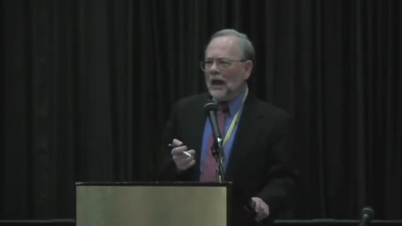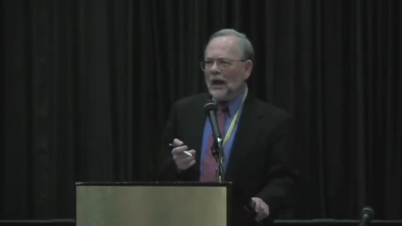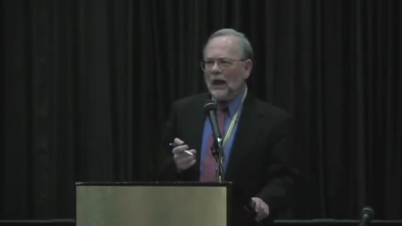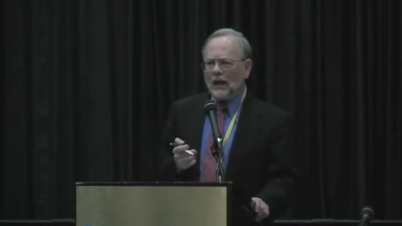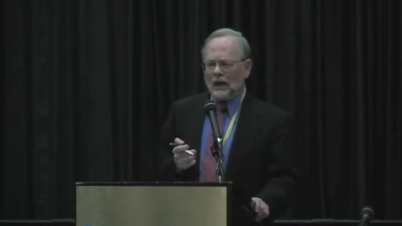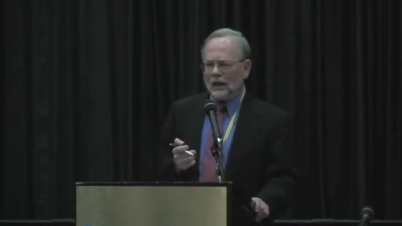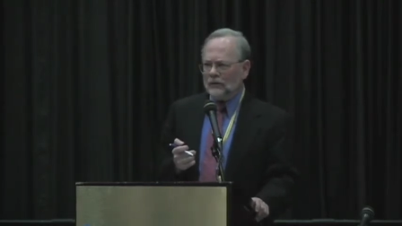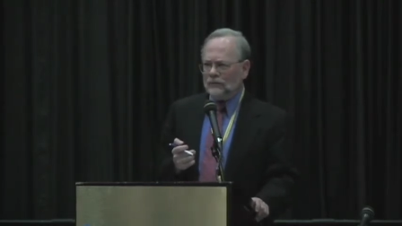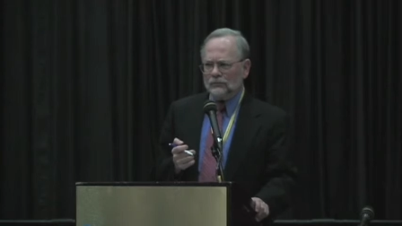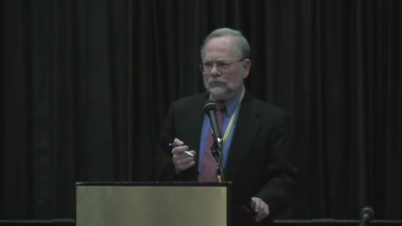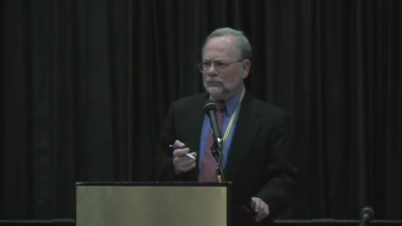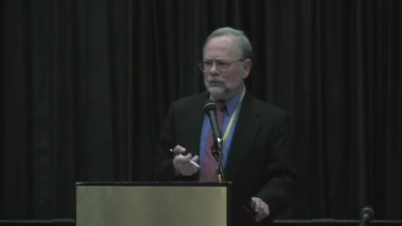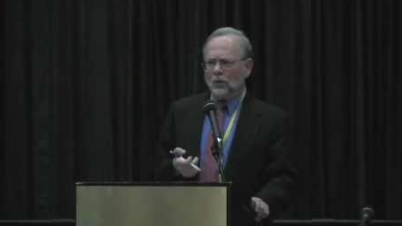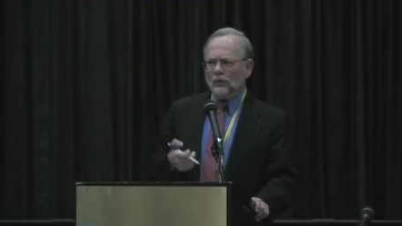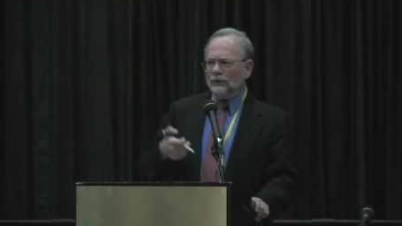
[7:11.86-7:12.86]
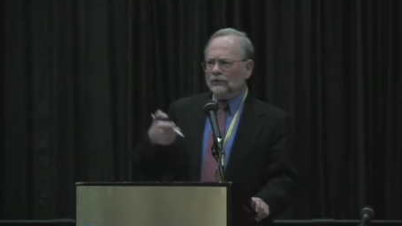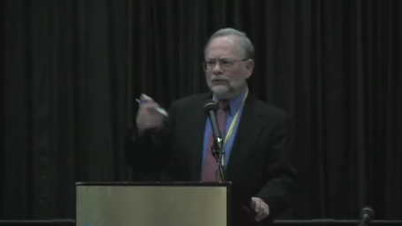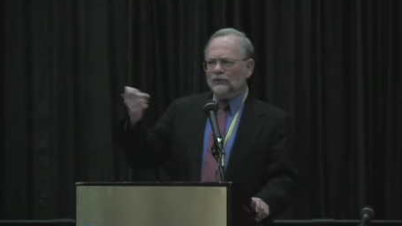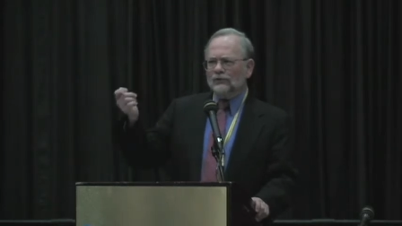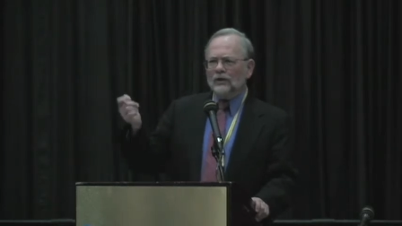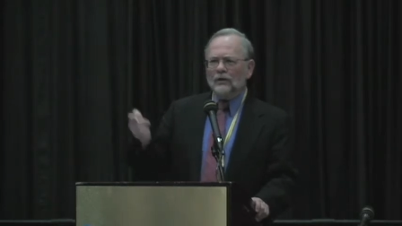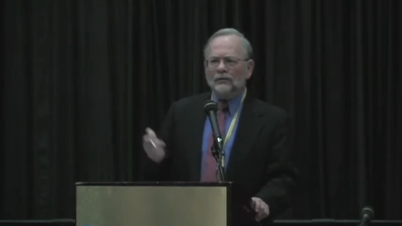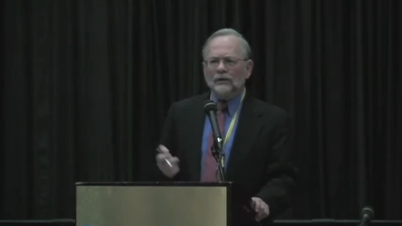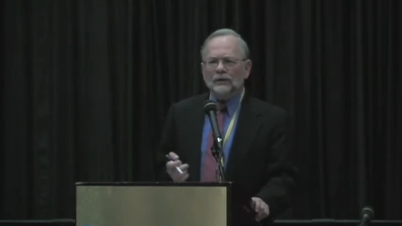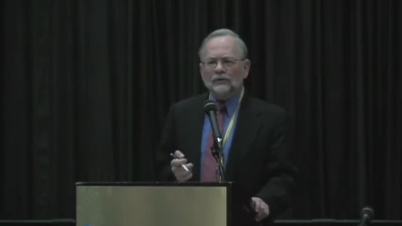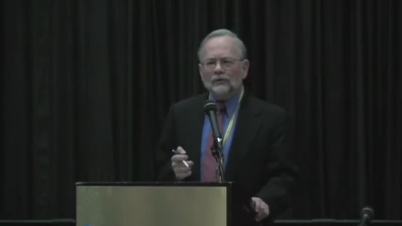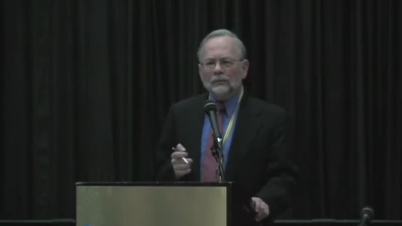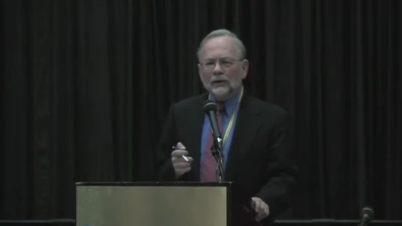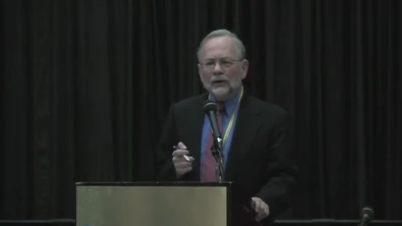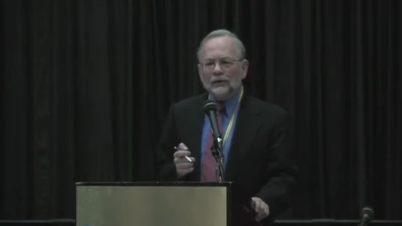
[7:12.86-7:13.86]
I told this to Stephanie
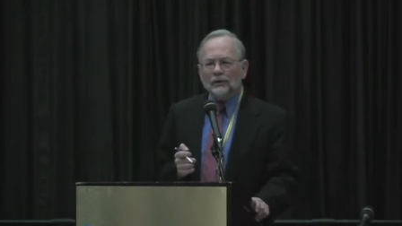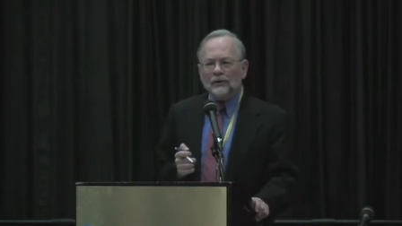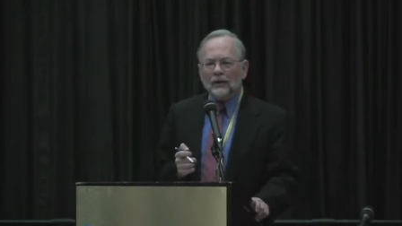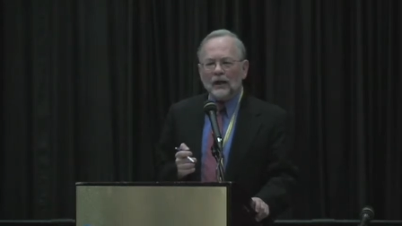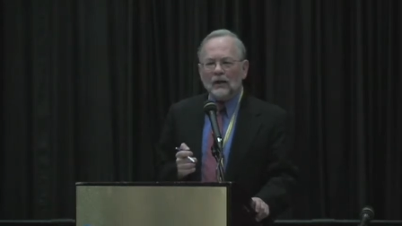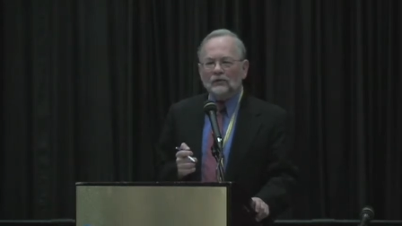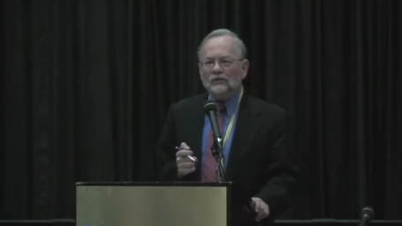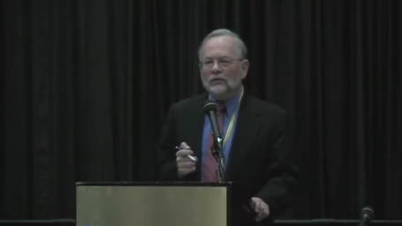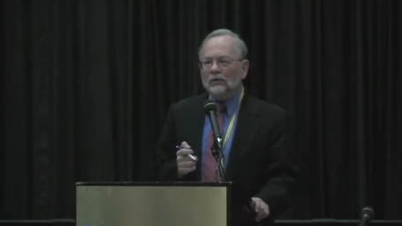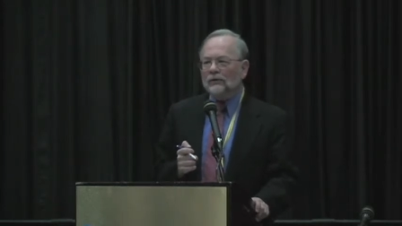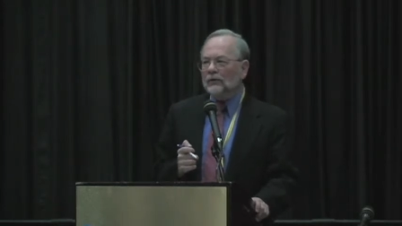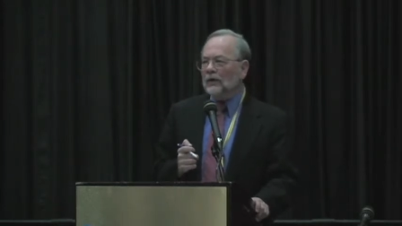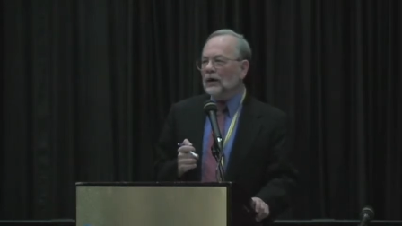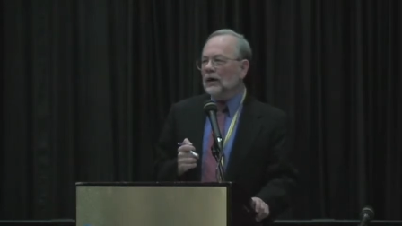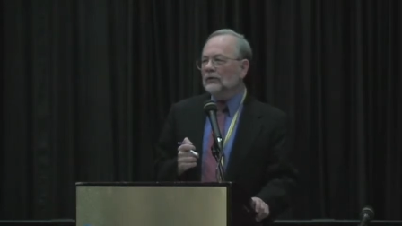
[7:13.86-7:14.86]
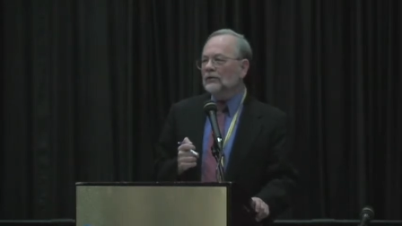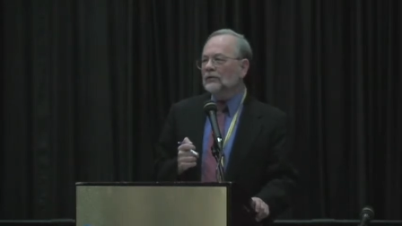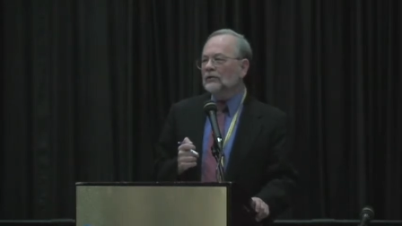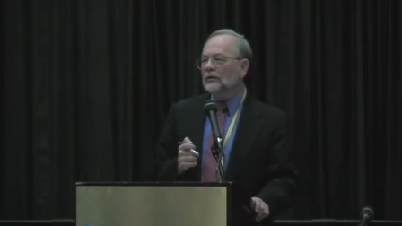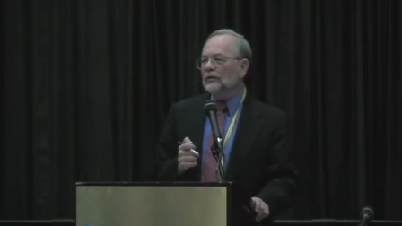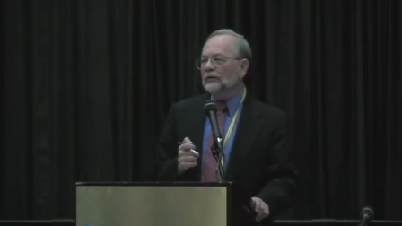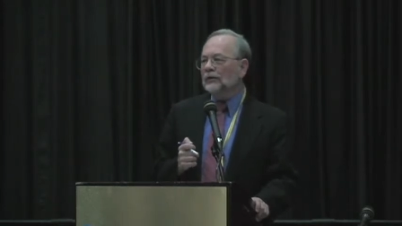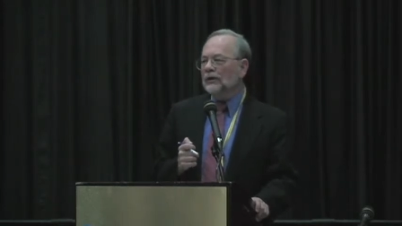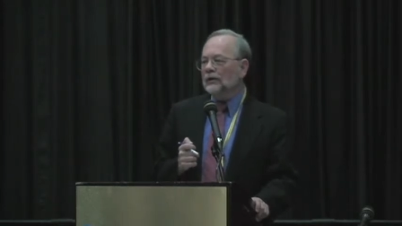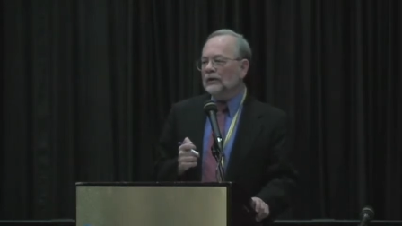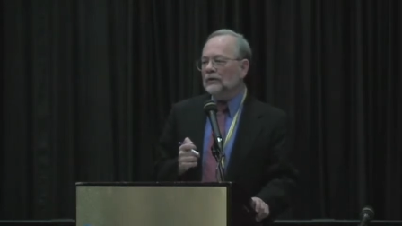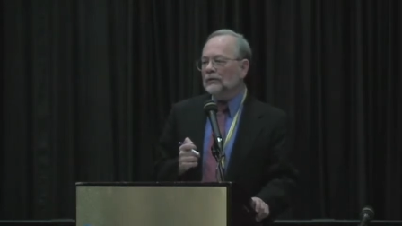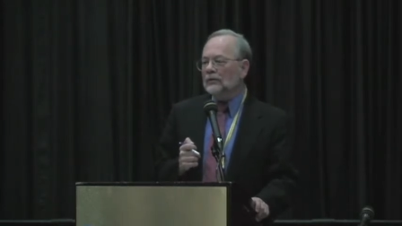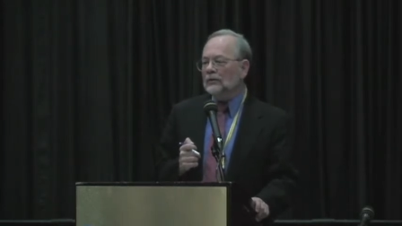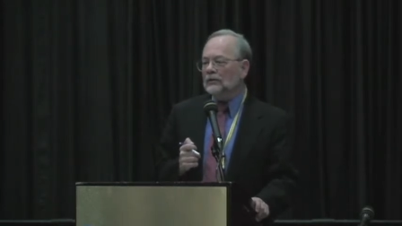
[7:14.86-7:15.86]
Smith, the counselor for consular
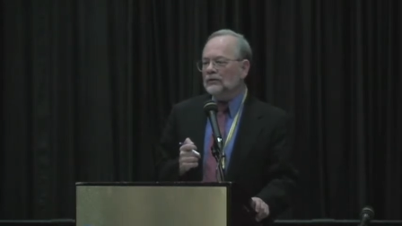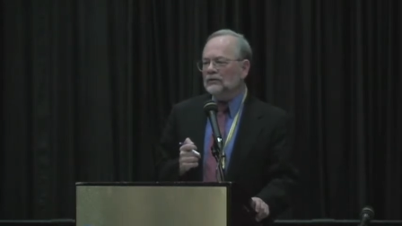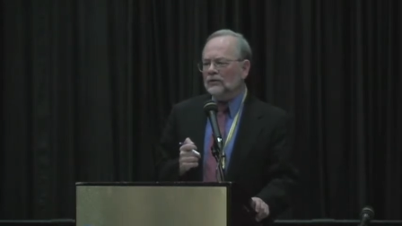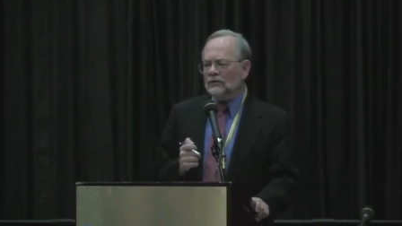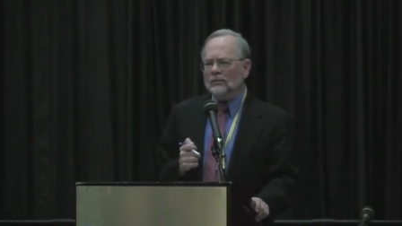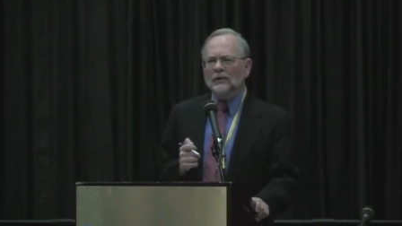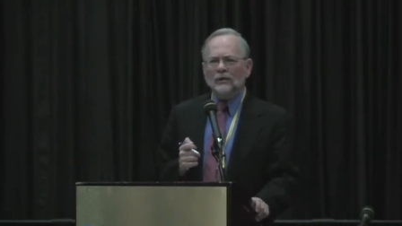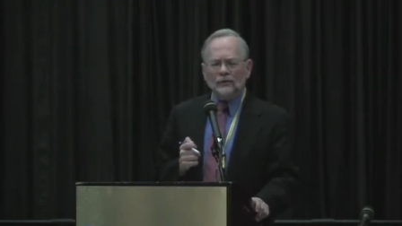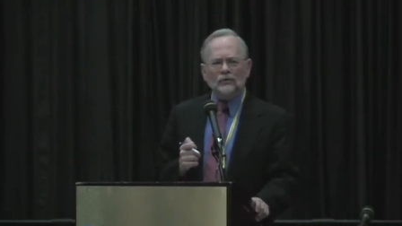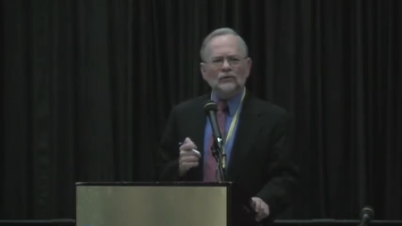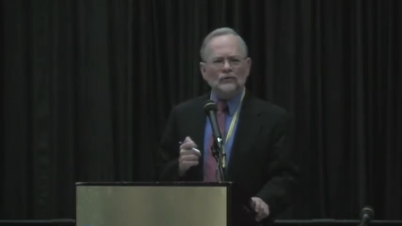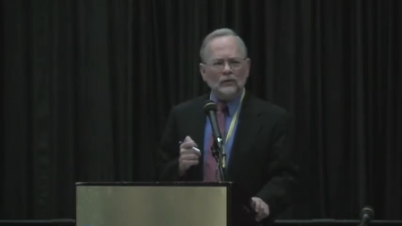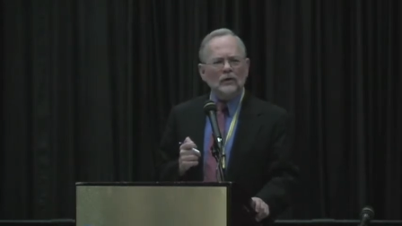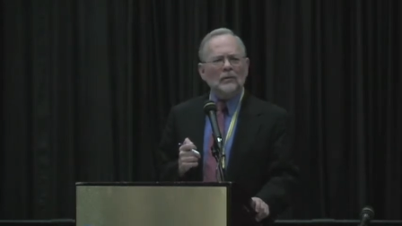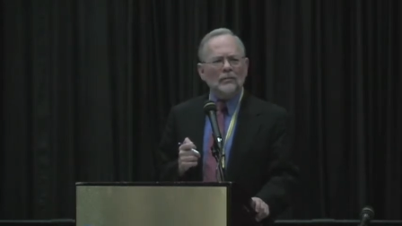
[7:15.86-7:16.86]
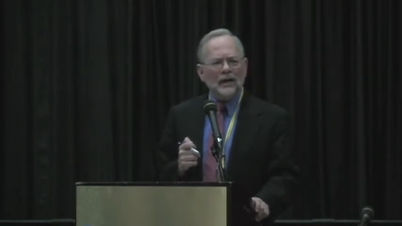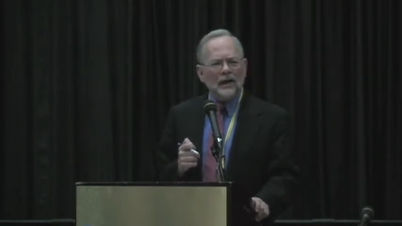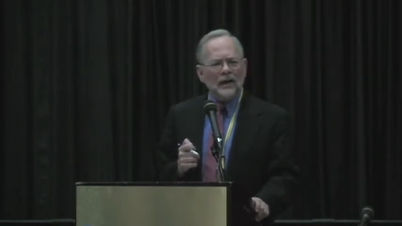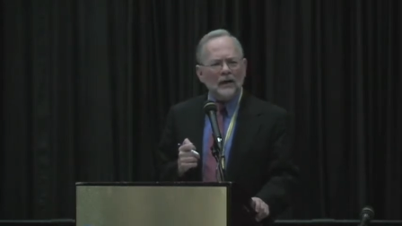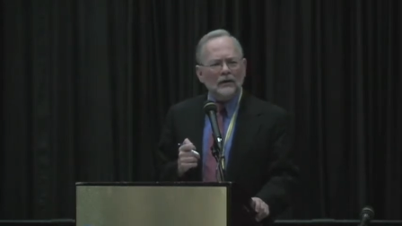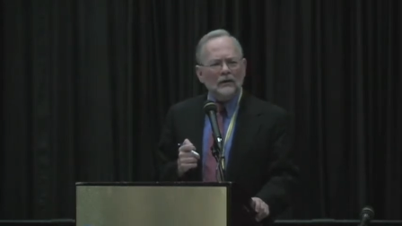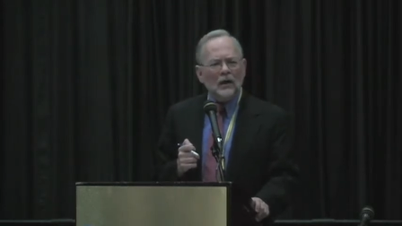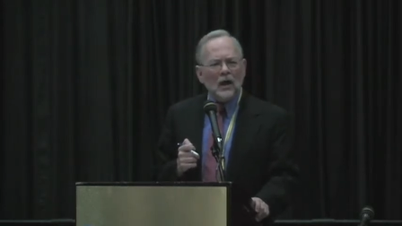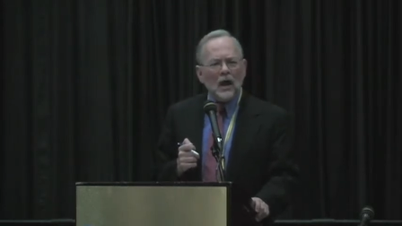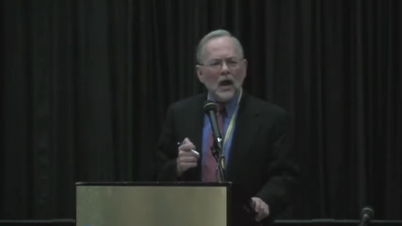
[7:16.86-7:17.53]
affairs, and she says, well, this is really bad.